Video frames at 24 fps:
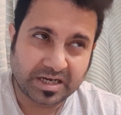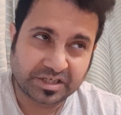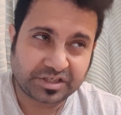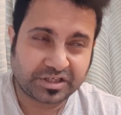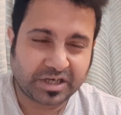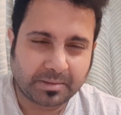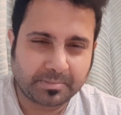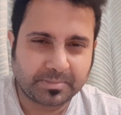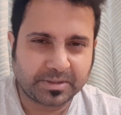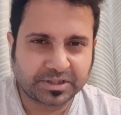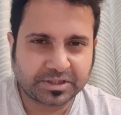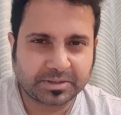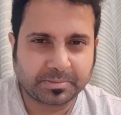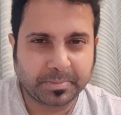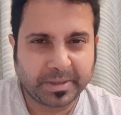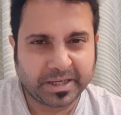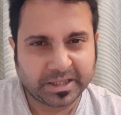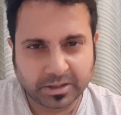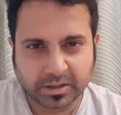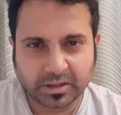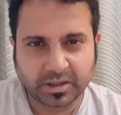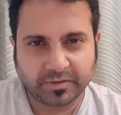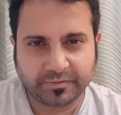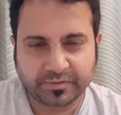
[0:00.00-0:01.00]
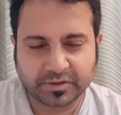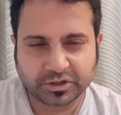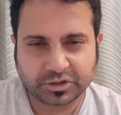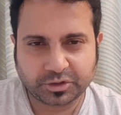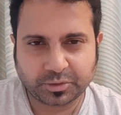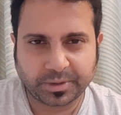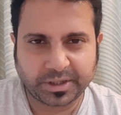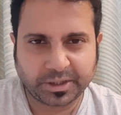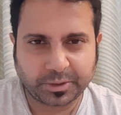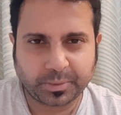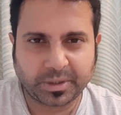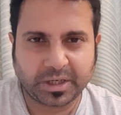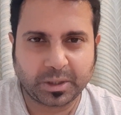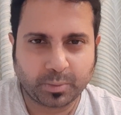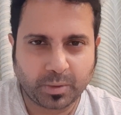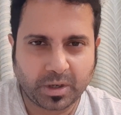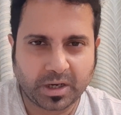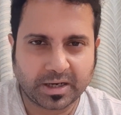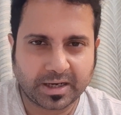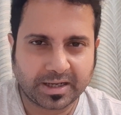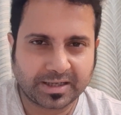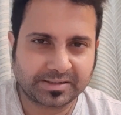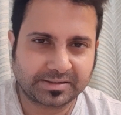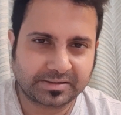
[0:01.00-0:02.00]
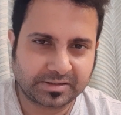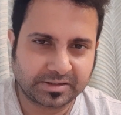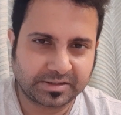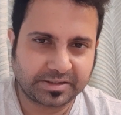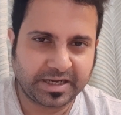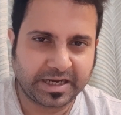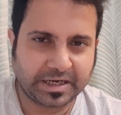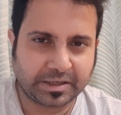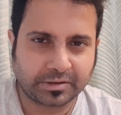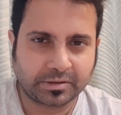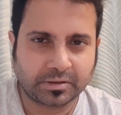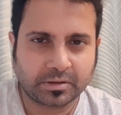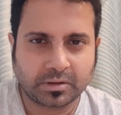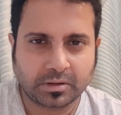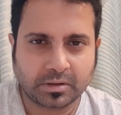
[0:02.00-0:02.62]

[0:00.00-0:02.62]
established May 31st, 2021 as the date